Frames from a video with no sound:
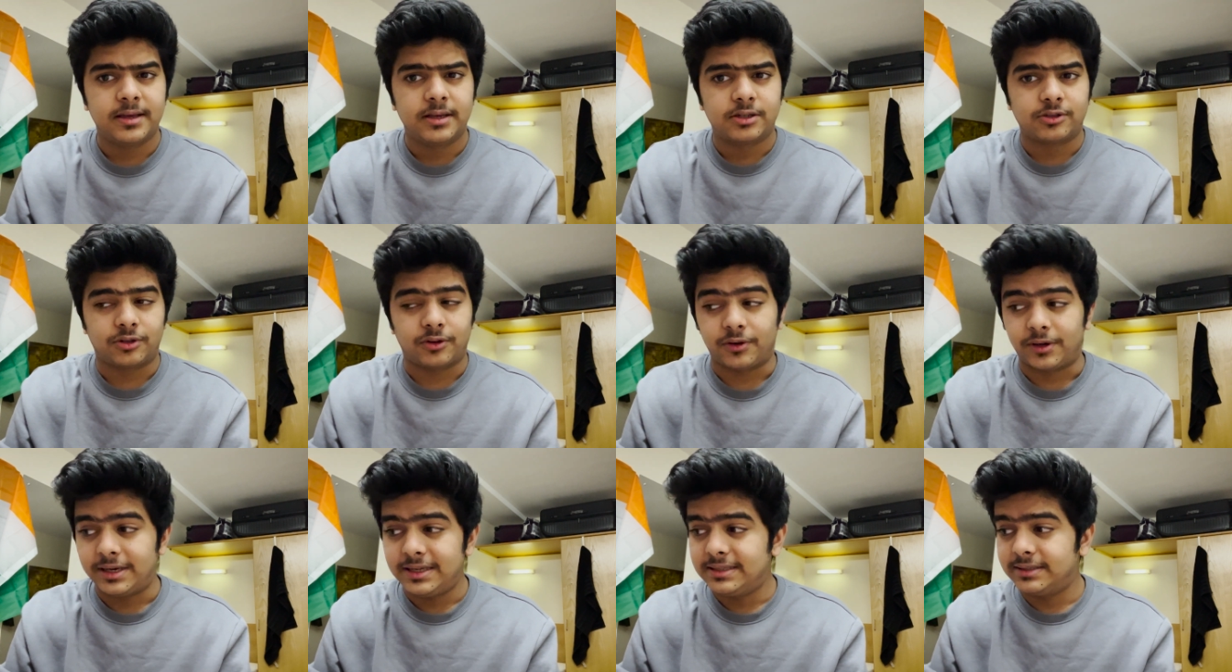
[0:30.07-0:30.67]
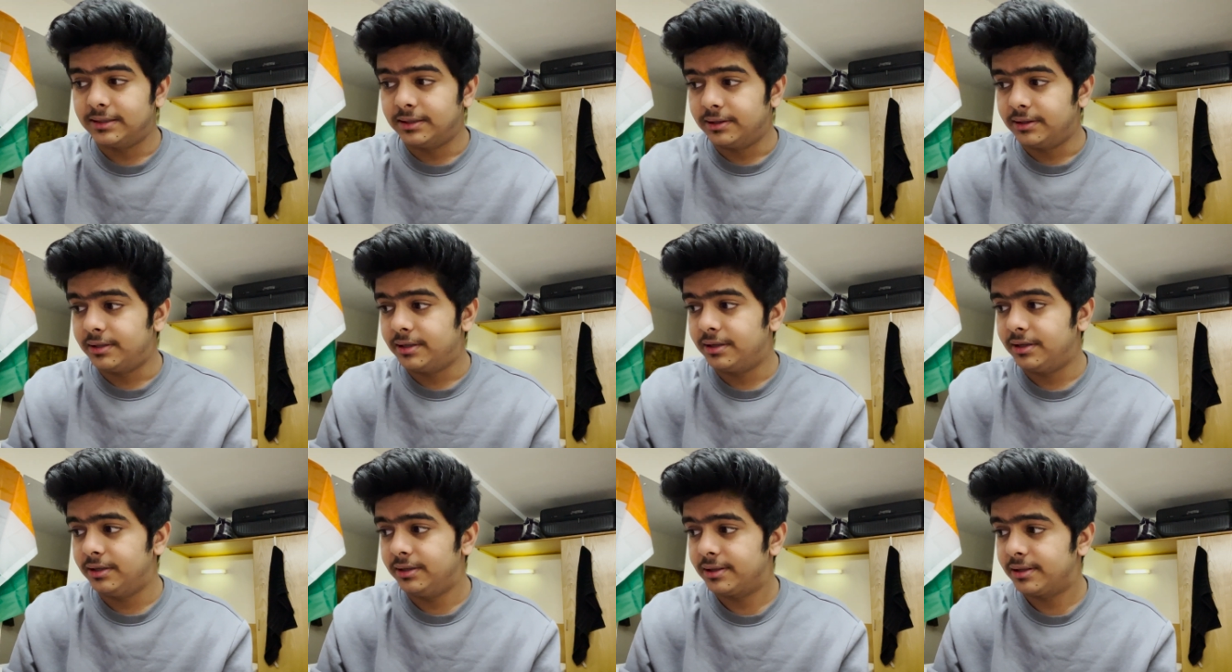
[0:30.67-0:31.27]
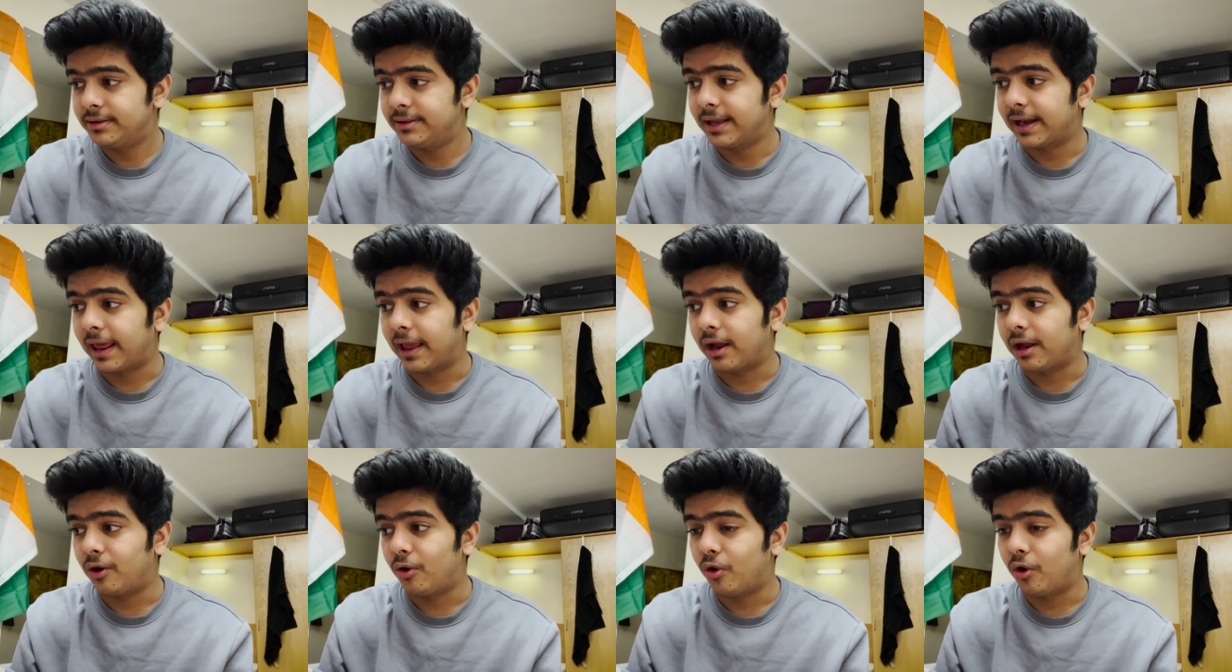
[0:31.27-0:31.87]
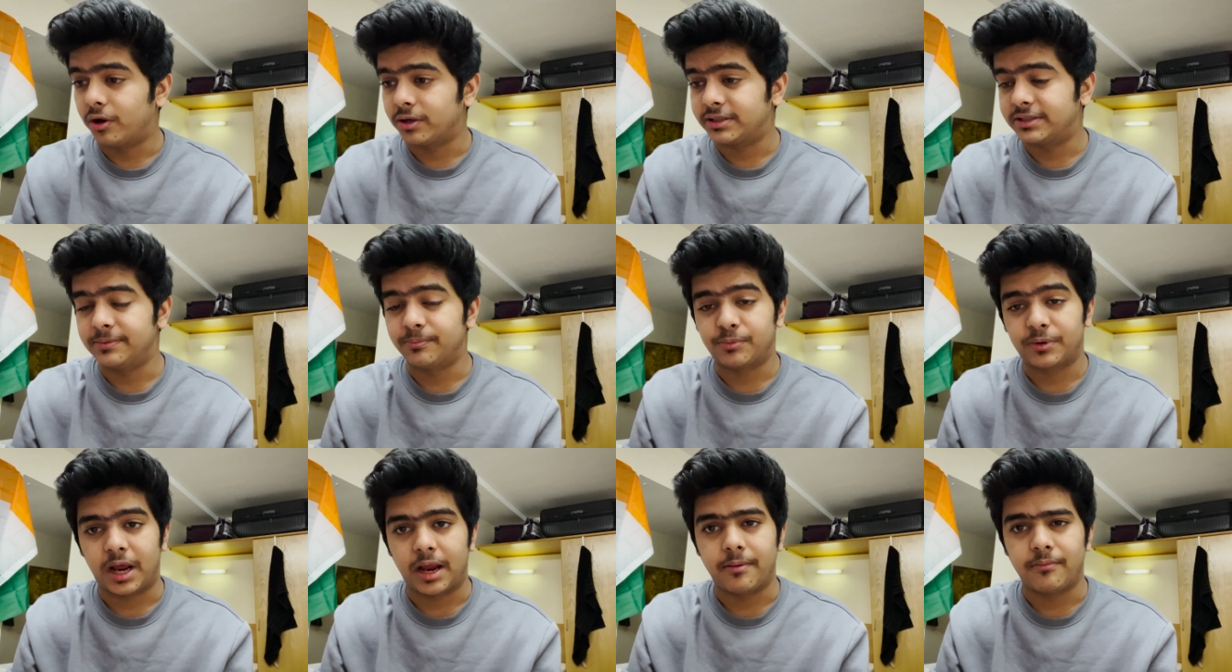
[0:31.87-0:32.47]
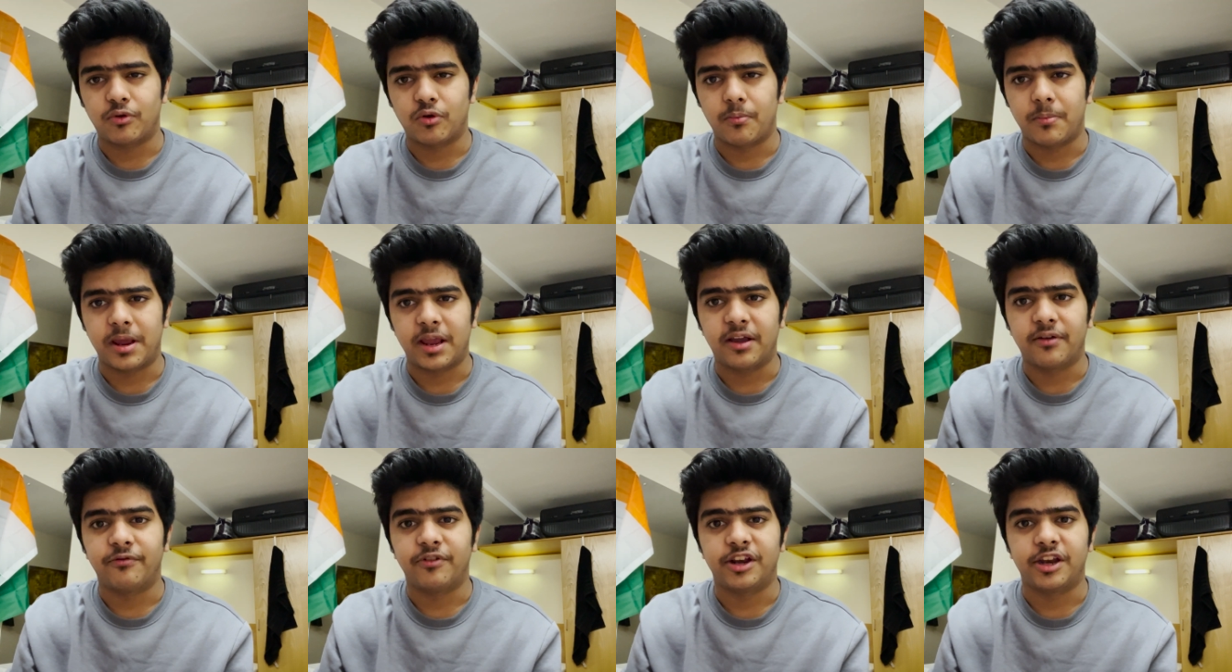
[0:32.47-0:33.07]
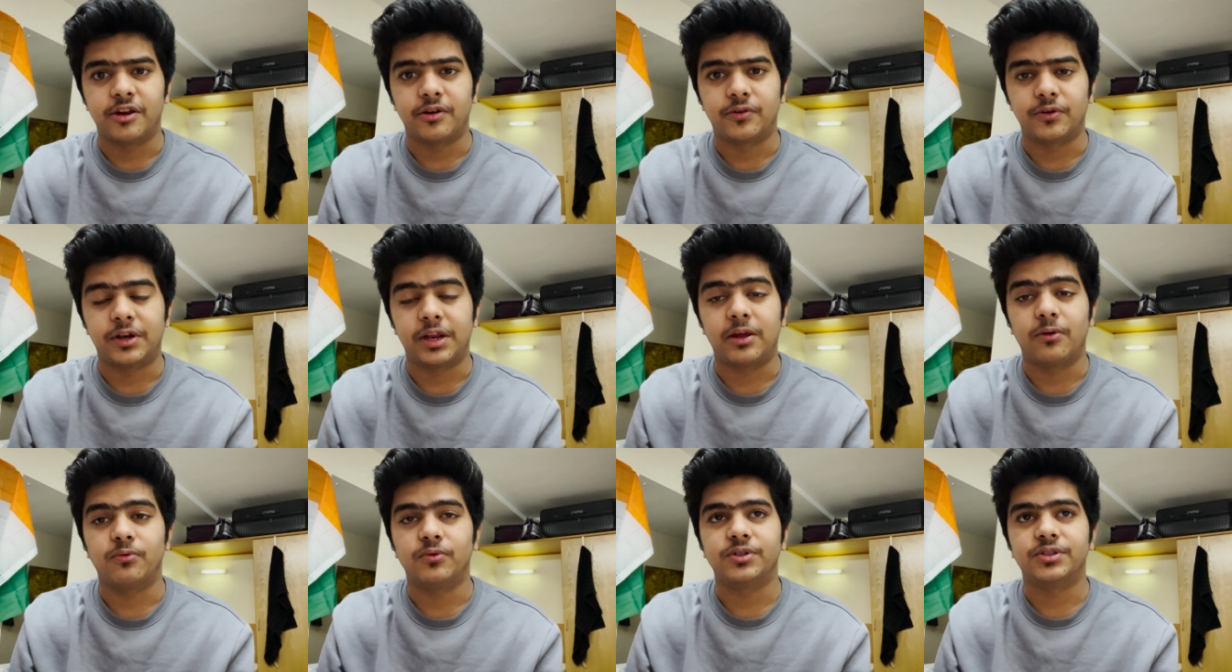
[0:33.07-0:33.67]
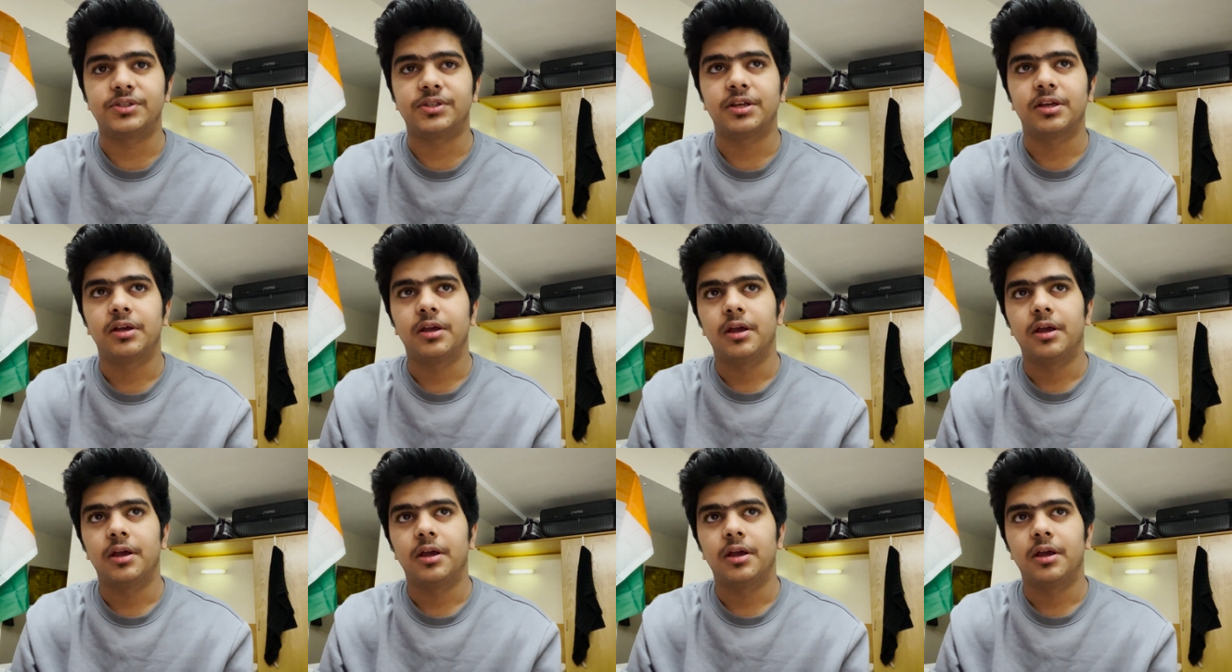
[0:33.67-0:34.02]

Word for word: So the reason that I got some time to make a video today was